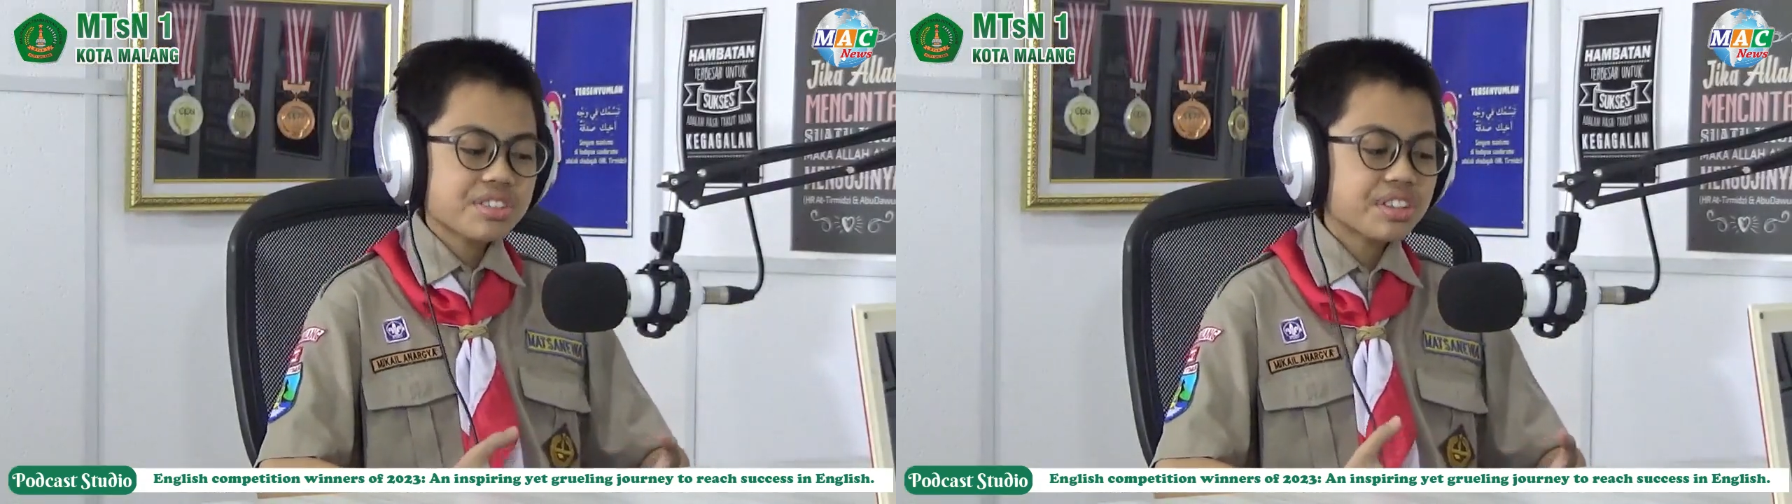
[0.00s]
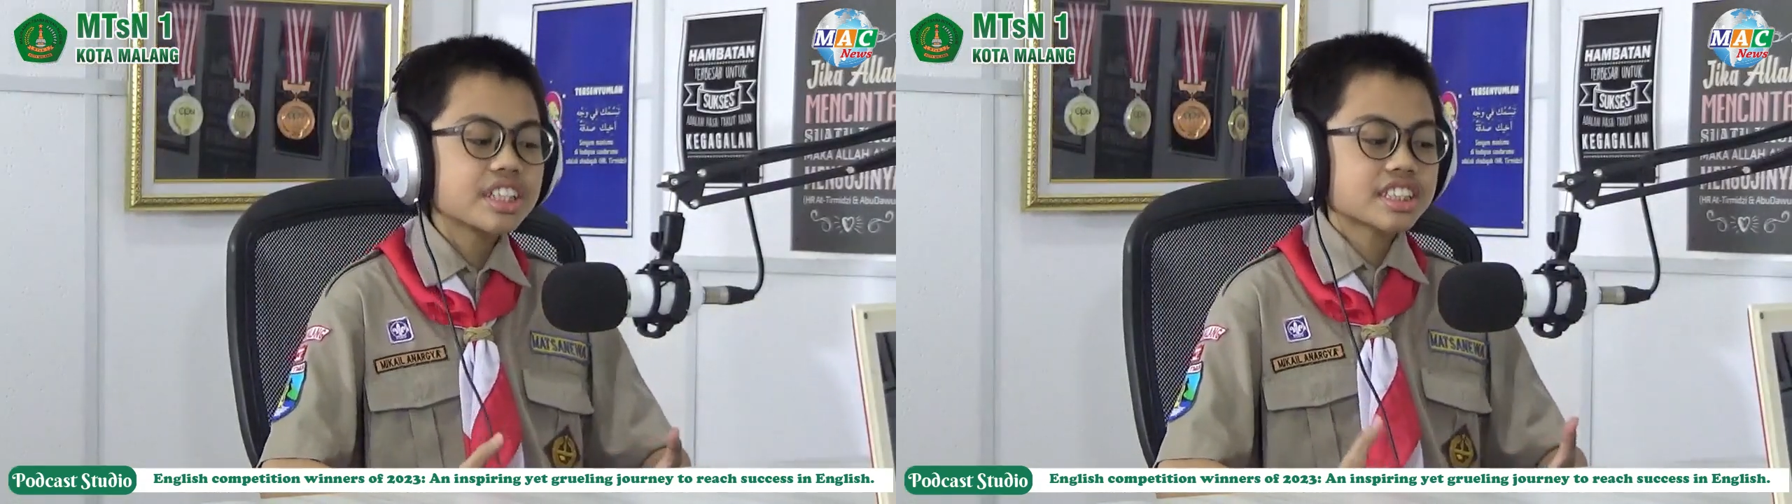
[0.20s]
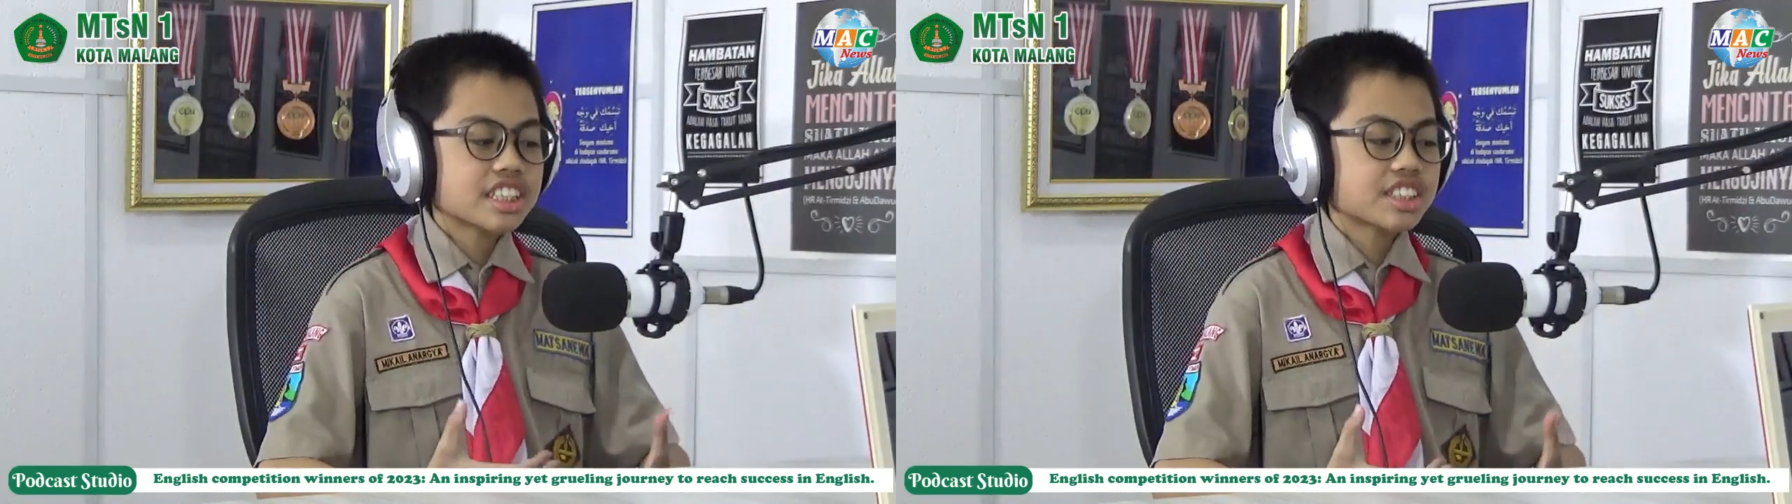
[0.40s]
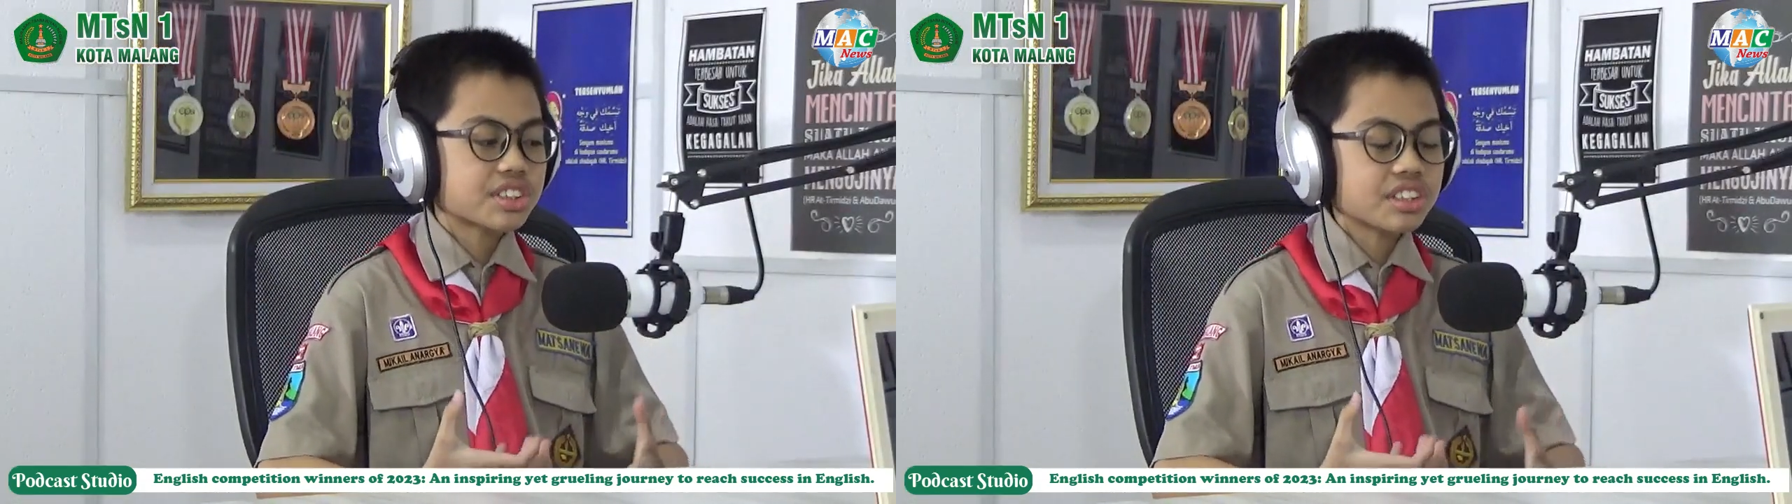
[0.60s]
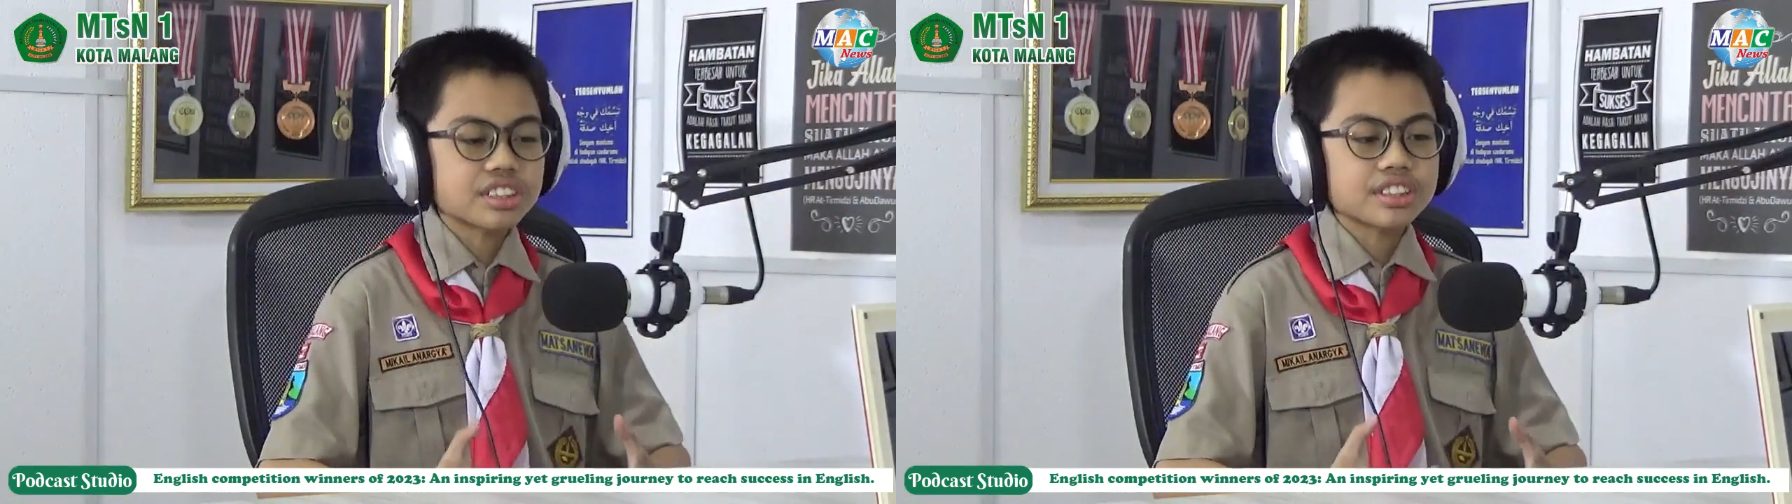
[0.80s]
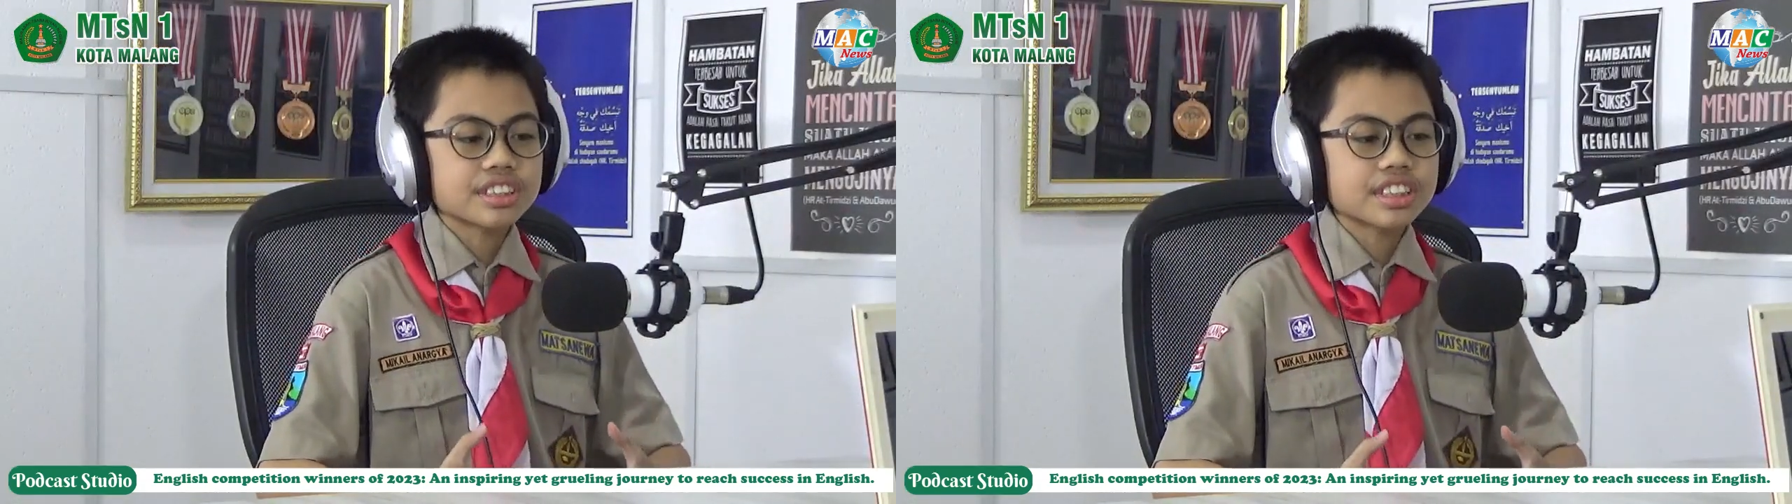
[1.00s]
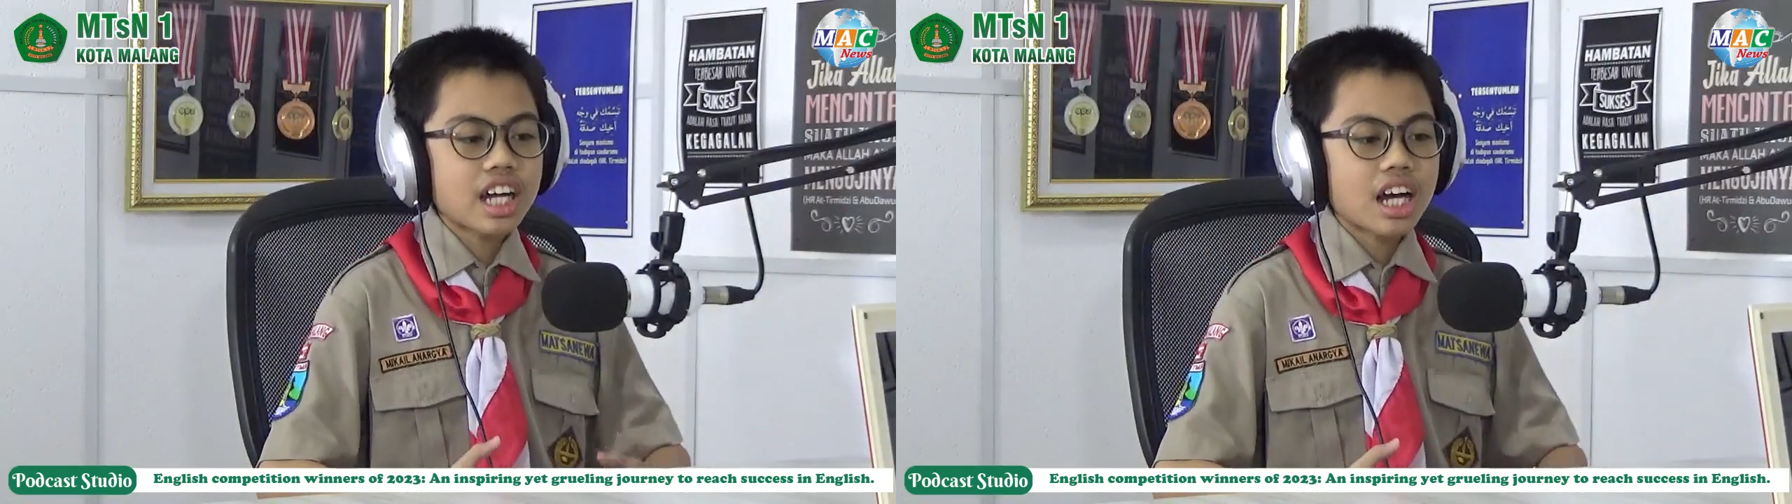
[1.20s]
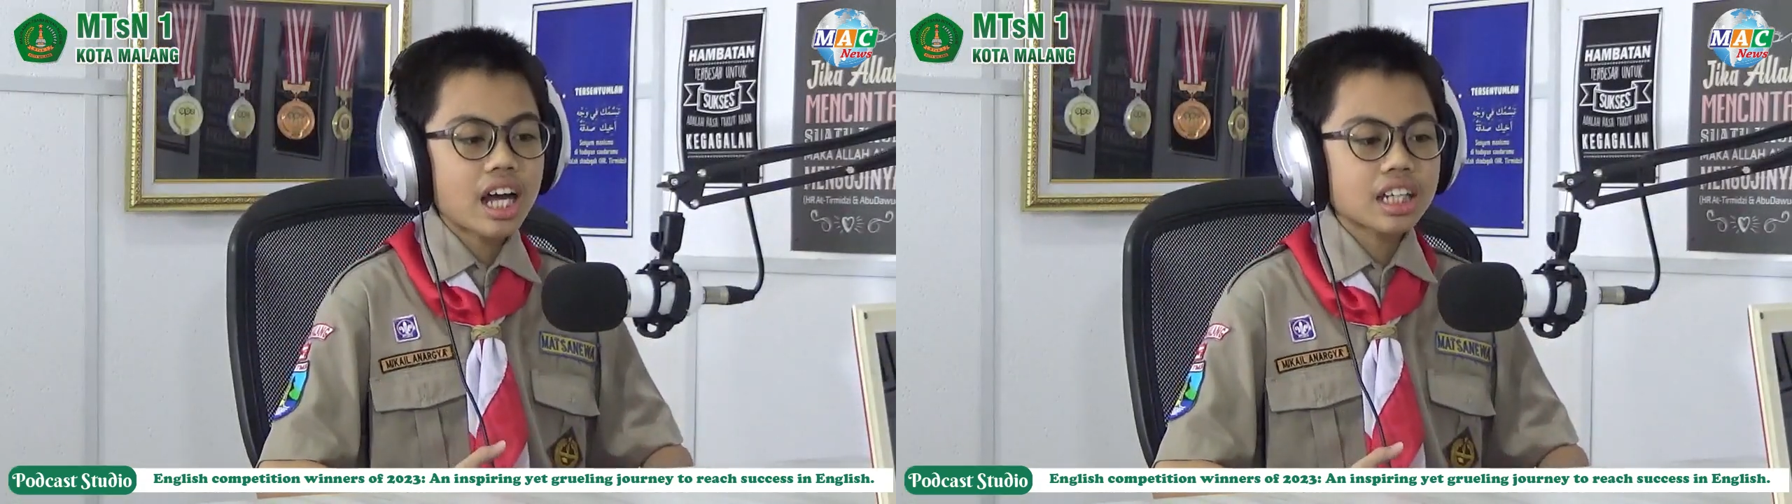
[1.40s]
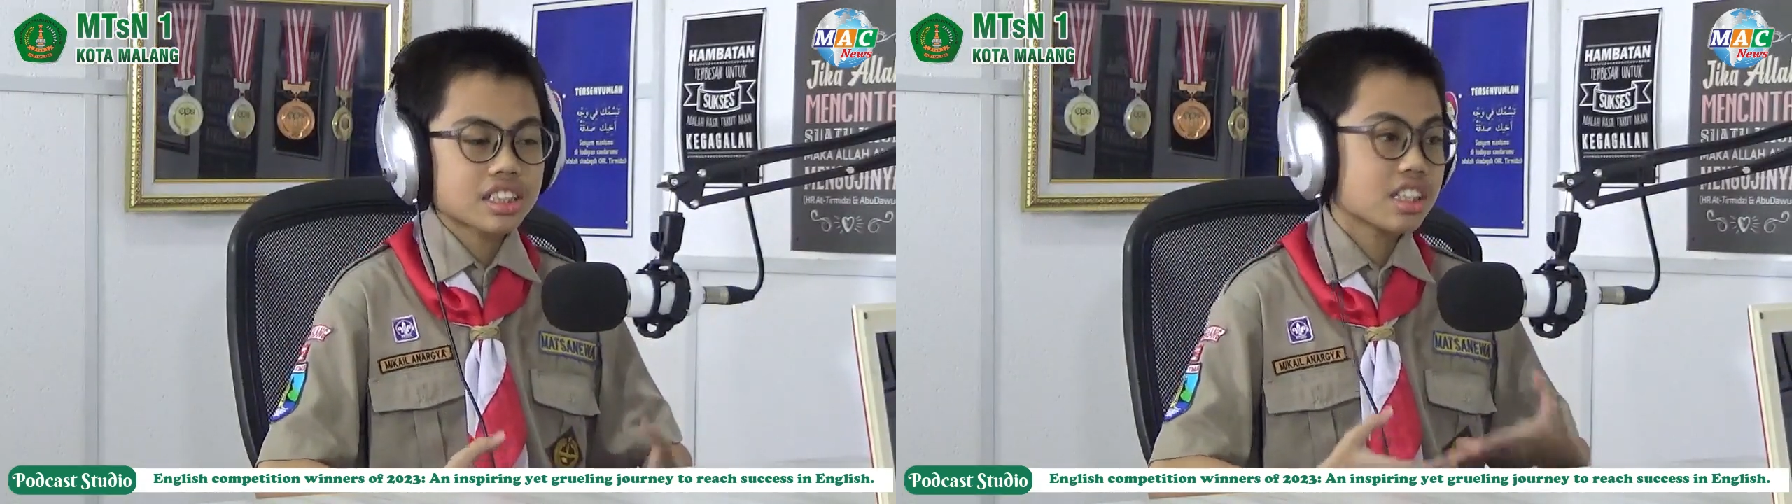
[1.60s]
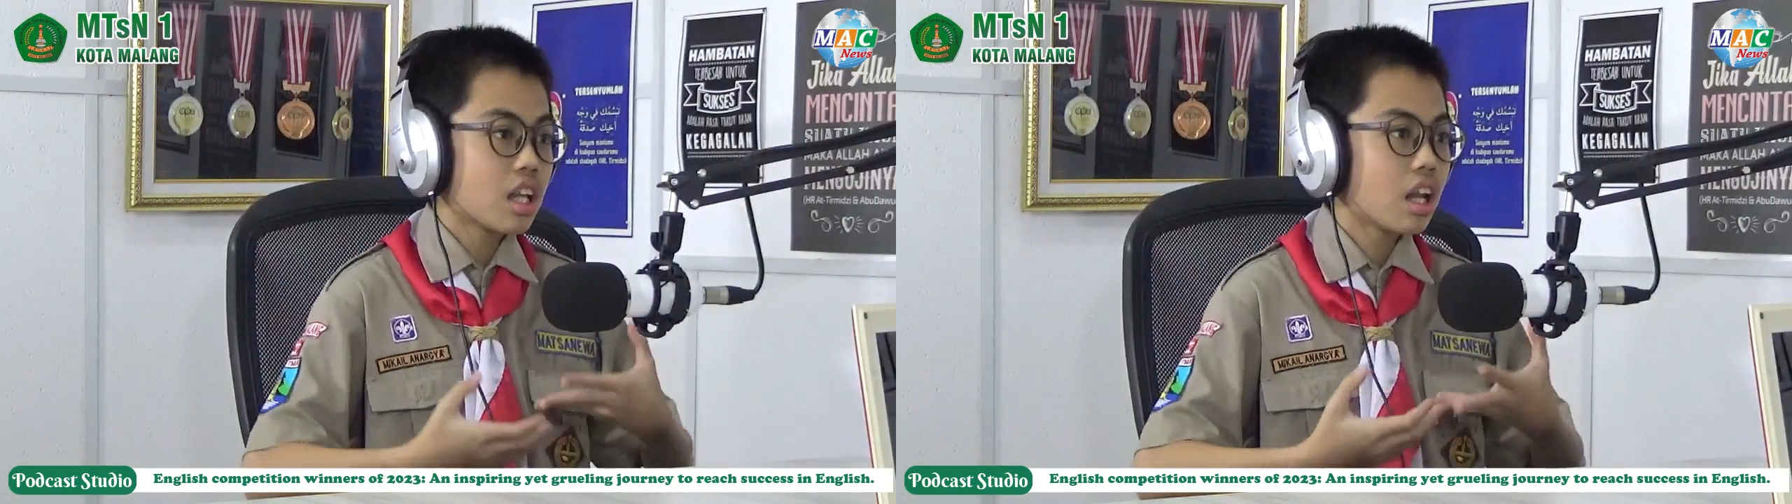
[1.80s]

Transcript: journeys and struggles, I actually